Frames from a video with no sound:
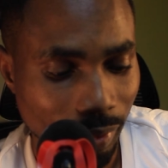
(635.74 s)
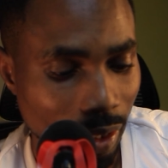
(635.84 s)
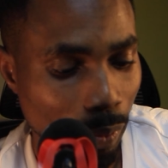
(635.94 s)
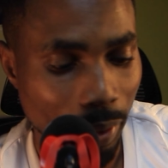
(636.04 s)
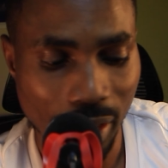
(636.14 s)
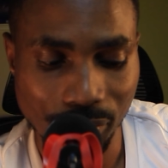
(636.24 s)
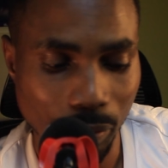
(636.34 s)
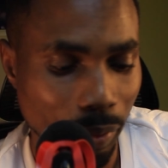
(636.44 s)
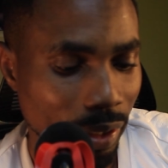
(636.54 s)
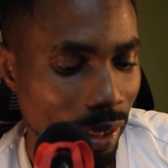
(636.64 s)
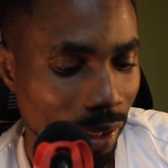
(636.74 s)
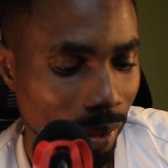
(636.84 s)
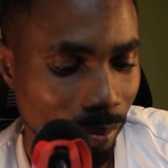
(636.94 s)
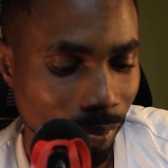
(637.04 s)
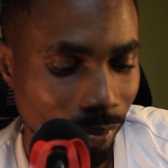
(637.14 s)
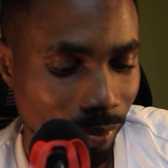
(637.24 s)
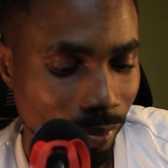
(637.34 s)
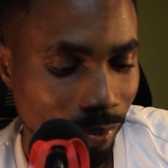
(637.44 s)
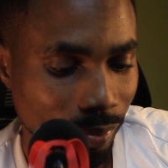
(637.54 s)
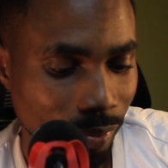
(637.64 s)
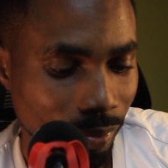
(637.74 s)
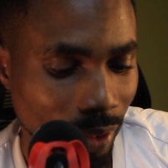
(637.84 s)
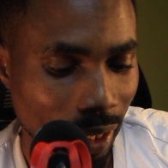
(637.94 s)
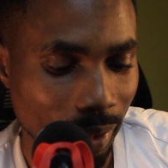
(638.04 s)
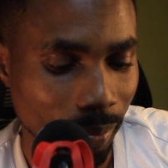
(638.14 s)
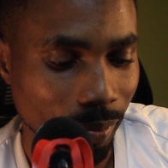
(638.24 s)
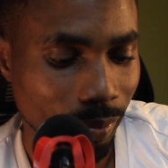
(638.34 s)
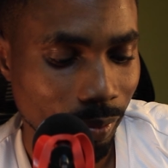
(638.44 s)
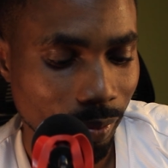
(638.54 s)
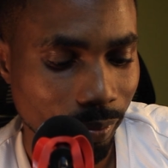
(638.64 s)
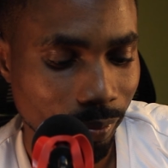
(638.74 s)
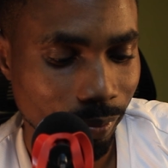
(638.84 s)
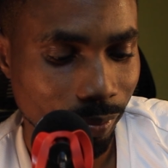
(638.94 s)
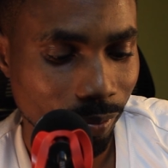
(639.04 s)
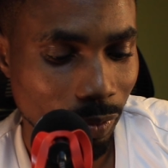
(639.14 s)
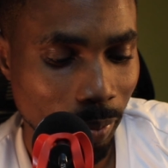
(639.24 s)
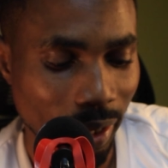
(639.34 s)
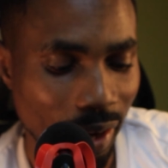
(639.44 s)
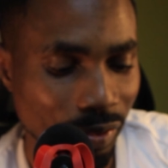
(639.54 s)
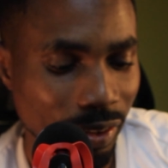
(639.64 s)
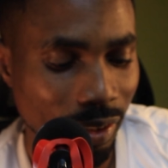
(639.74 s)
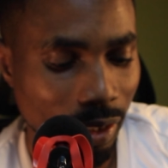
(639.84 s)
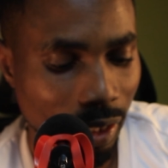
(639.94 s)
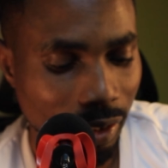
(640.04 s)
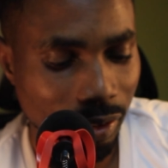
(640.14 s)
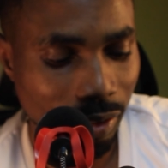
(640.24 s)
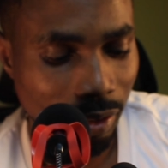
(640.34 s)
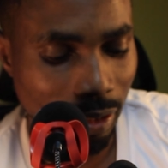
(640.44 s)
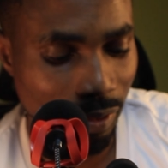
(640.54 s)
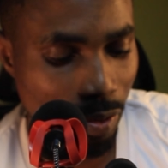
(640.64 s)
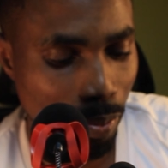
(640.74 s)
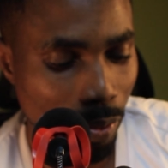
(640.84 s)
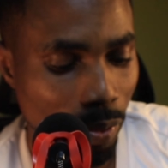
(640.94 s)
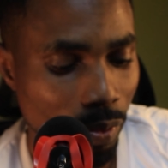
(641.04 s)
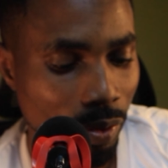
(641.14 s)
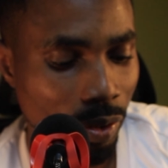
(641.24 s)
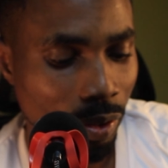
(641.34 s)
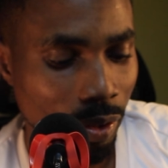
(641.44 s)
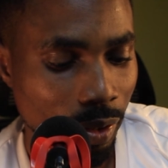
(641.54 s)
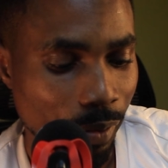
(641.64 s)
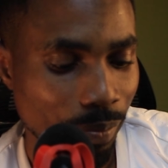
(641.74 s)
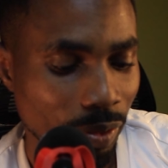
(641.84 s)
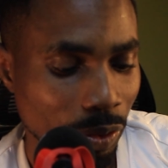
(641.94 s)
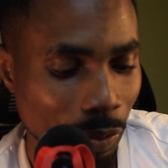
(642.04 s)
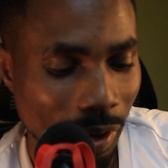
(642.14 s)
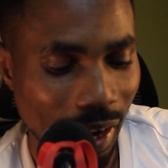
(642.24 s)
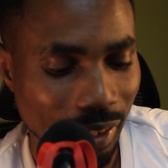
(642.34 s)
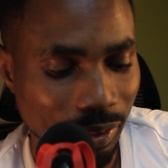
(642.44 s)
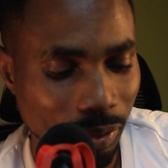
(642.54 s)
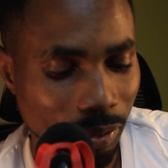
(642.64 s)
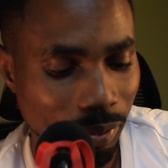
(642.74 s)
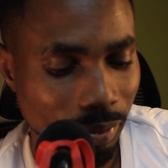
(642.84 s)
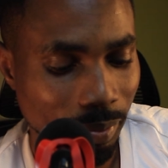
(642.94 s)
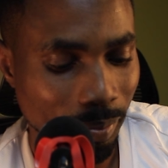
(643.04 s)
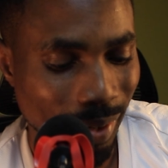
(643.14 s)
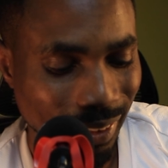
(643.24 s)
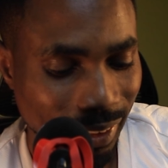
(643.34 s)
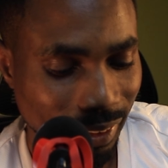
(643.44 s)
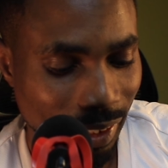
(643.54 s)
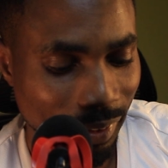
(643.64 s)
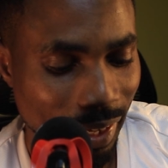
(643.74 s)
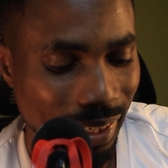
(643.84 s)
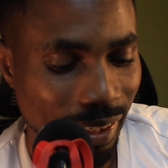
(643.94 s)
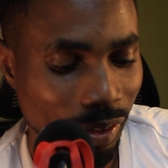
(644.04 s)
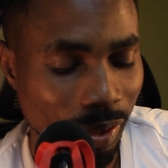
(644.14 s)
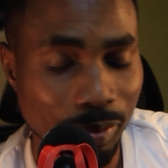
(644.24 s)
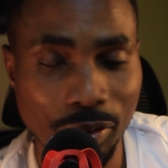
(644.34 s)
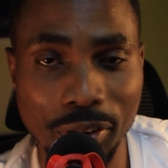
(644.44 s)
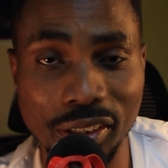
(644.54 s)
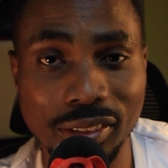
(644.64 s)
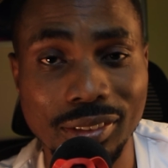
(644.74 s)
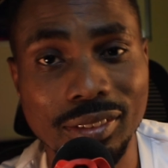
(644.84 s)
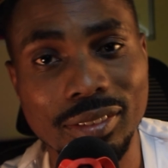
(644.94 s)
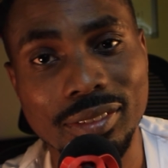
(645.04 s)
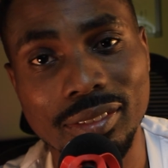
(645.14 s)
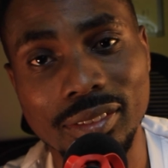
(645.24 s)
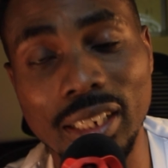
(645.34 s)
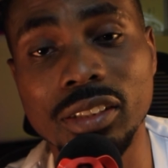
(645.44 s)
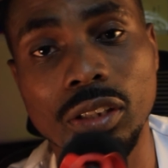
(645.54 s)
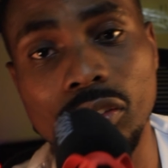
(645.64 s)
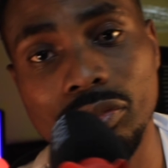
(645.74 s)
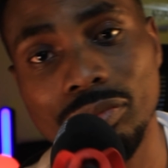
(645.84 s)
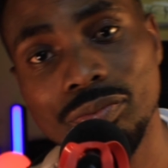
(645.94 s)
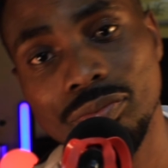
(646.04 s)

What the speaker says: and we have to win that game. Damn. Play Everton next, Liverpool, Newcastle, Manchester United, and Nottingham Forest. That's tough.